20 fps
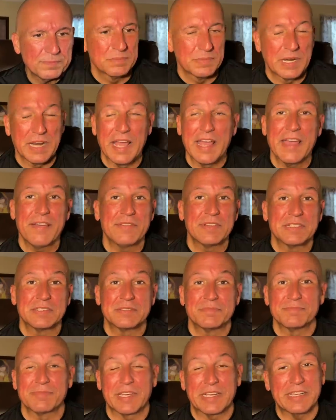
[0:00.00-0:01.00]
but I
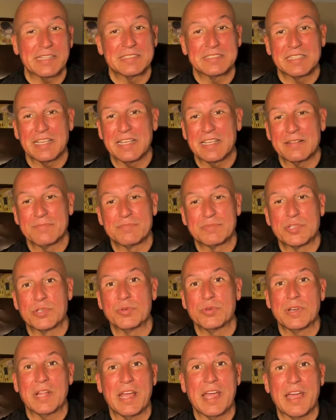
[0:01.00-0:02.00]
haven't, like I say,
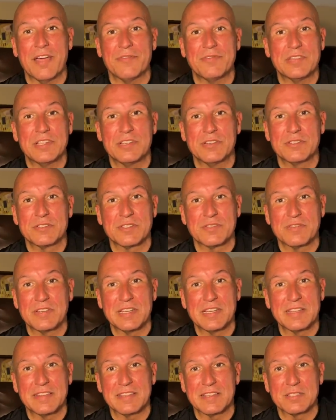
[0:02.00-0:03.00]
two and a half years of
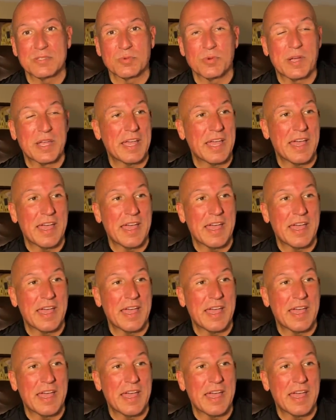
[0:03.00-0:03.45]
eating this way.